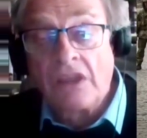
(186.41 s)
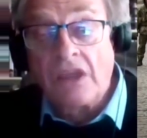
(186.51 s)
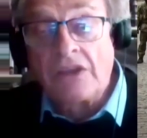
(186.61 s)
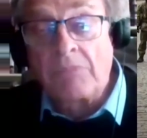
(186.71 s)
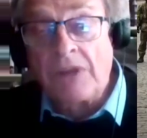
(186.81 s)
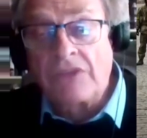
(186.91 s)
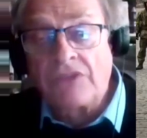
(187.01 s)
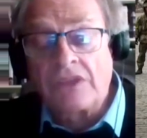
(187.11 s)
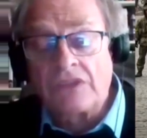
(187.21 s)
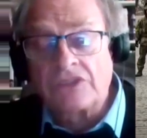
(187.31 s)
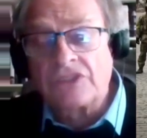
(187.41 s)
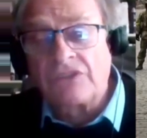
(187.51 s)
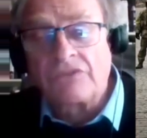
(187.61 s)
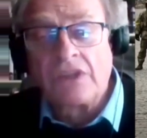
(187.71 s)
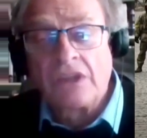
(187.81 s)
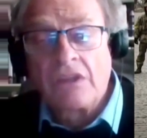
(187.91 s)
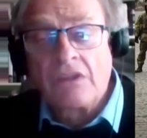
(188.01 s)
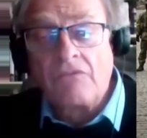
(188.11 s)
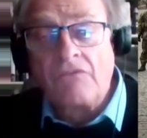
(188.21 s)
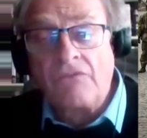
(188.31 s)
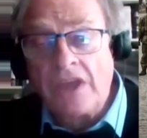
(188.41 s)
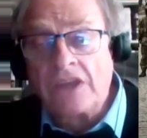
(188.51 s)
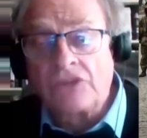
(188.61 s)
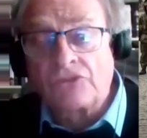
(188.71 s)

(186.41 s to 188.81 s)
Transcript: But I think this sort of vague